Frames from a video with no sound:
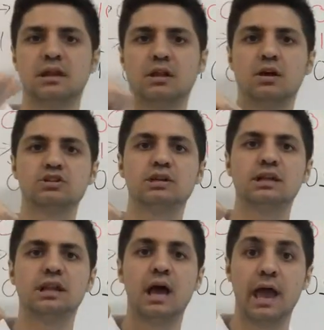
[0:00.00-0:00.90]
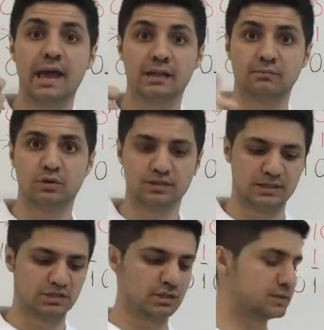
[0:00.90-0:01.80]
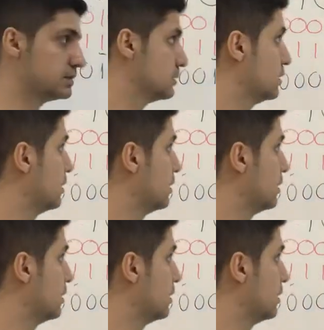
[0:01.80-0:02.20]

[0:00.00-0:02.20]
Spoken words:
logical AND process just.